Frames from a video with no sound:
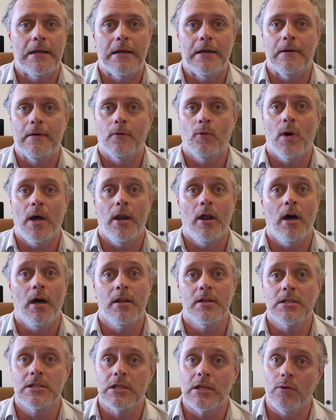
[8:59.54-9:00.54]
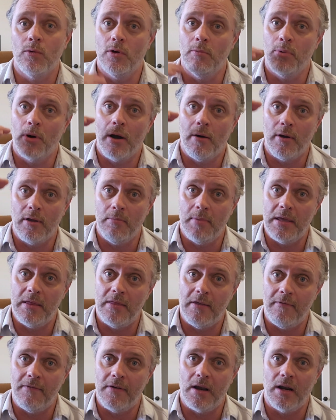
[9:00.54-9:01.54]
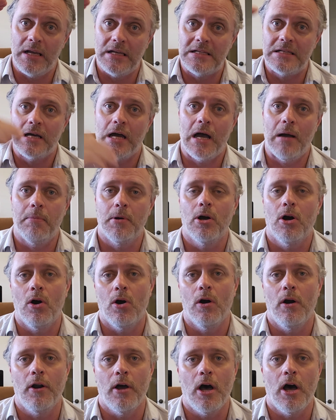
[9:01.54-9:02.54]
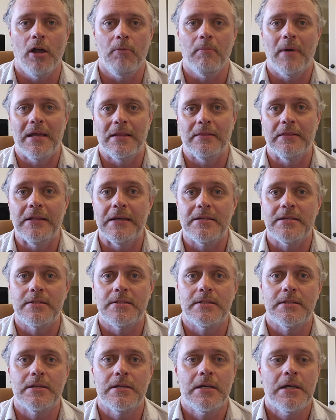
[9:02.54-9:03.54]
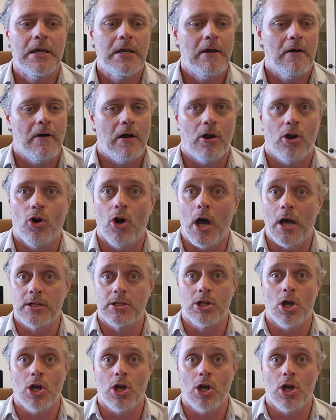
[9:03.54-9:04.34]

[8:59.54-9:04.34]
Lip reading: quite honestly, would probably be the very top card on my list. Across